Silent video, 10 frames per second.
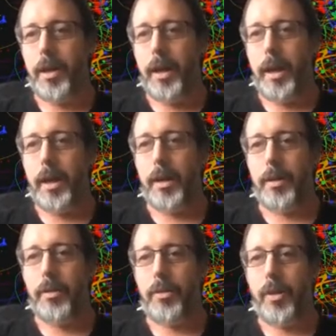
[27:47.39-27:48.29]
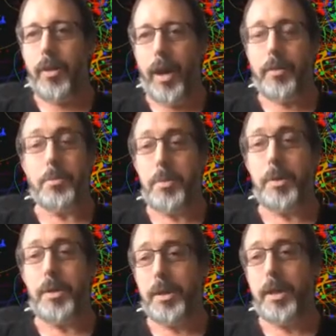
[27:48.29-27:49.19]
And I remember
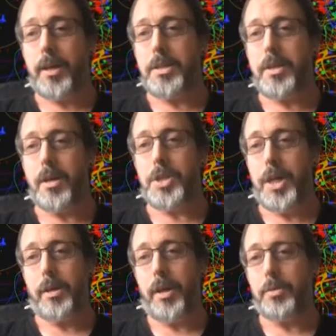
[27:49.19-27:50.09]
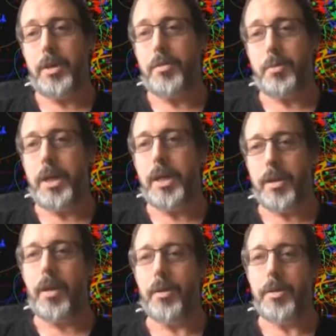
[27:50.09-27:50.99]
thinking as a young child, I would never be an
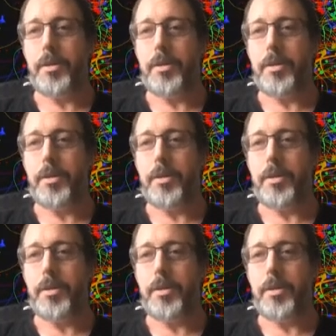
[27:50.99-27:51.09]
adult.